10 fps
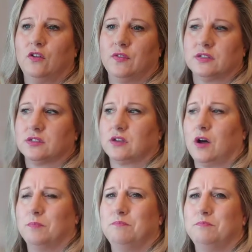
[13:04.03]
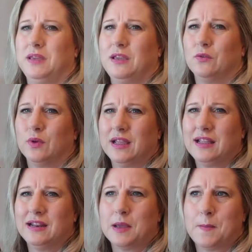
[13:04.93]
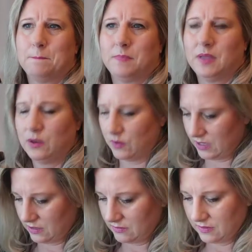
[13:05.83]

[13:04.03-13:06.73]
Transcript: if this is called B-Rin, B-Rin?